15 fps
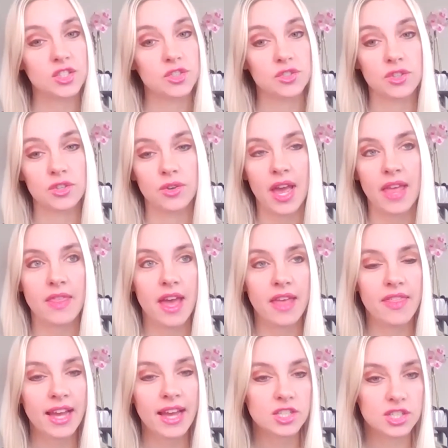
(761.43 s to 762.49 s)
true, and
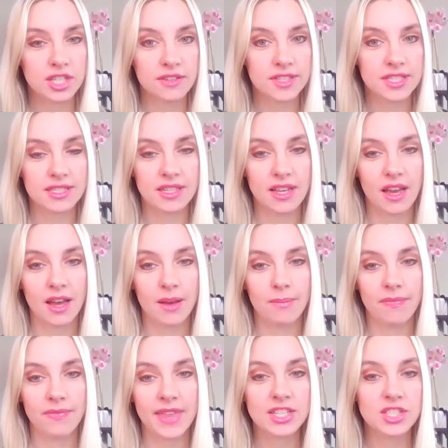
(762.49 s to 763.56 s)
that shifts
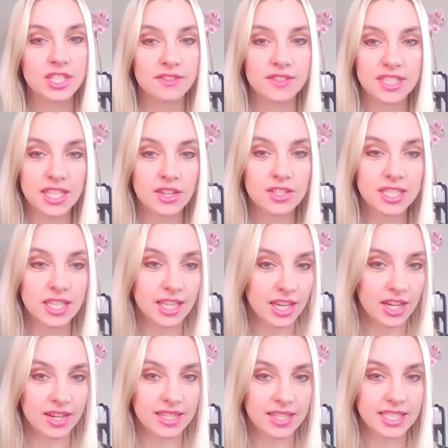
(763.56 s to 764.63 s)
year to
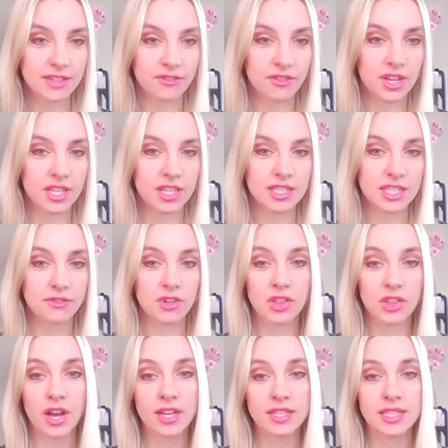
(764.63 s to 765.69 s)
year as different
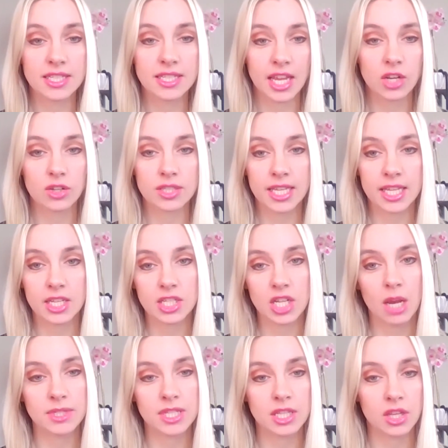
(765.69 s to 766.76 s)
laws and standards get
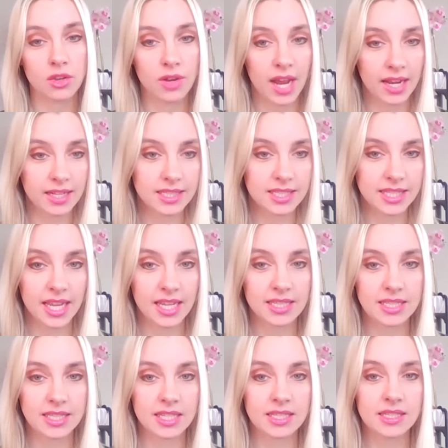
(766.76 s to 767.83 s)
adopted in the United
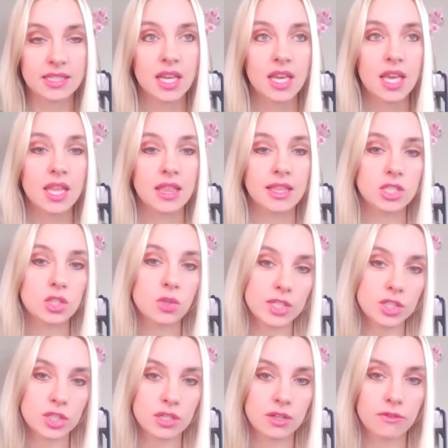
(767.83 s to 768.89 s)
States. This
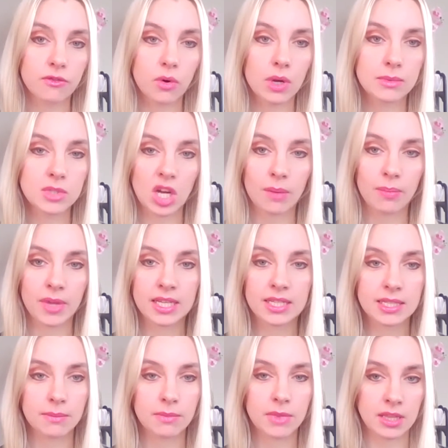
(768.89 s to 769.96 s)
question of forum shopping is
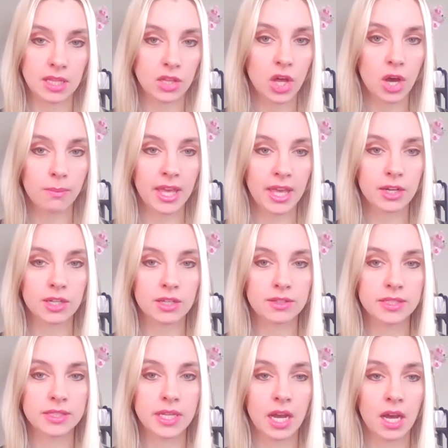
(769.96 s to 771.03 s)
something that
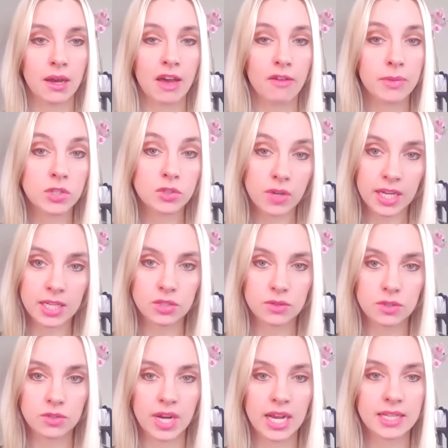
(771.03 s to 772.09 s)
lawmakers have been trying to
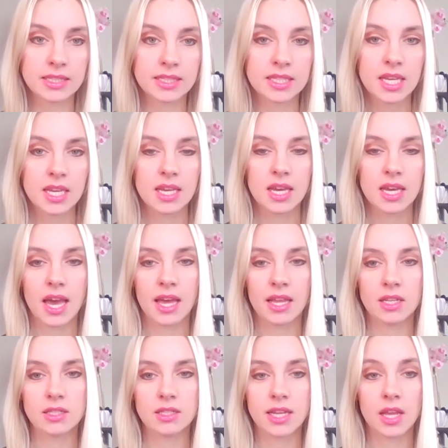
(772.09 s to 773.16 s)
address
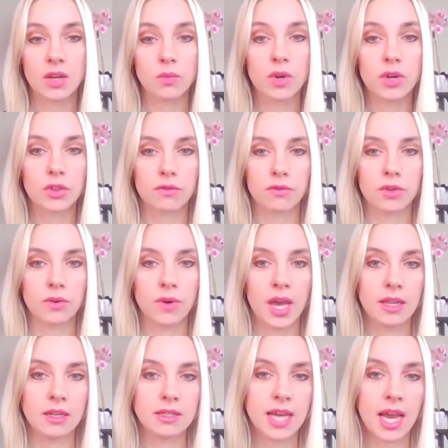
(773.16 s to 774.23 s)
and work through,
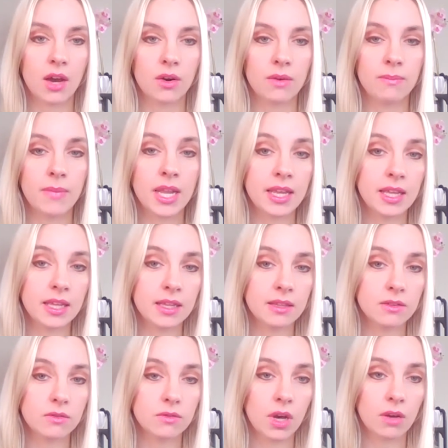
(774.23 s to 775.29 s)
and how many
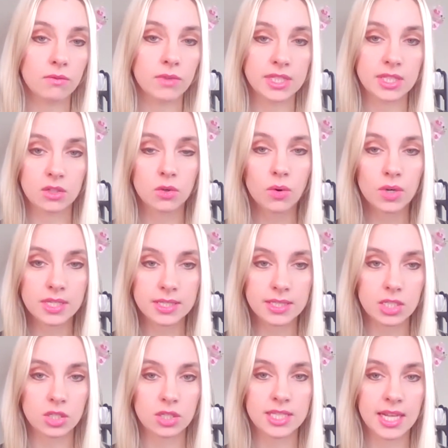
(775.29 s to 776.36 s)
recent court
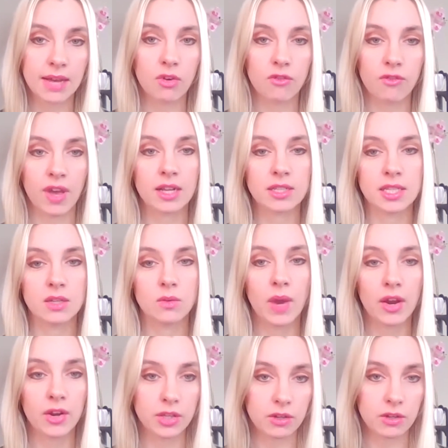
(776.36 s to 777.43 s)
decisions have affected
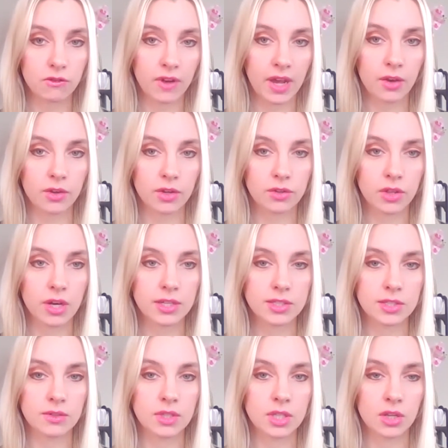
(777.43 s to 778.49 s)
where you can file your
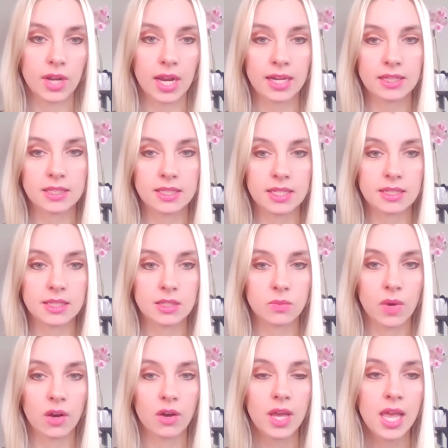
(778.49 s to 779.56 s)
lawsuit in the United States as
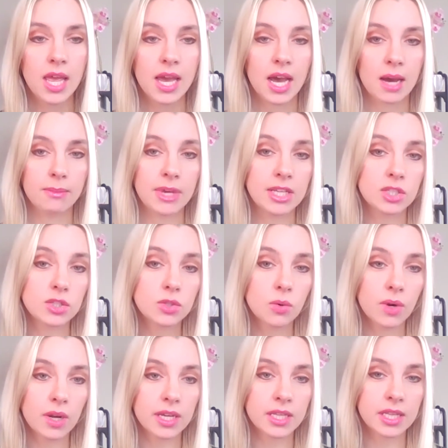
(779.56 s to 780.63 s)
well.
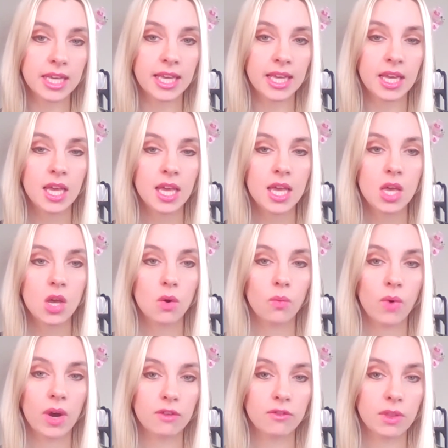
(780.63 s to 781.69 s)
Historically,
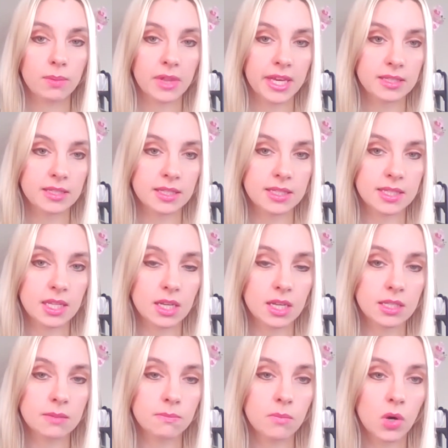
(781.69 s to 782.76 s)
one of the places that
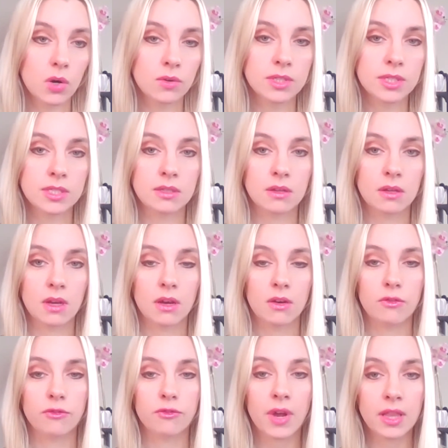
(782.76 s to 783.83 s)
is most
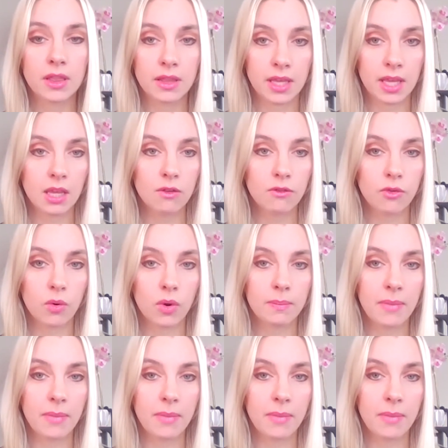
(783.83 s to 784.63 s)
friendly for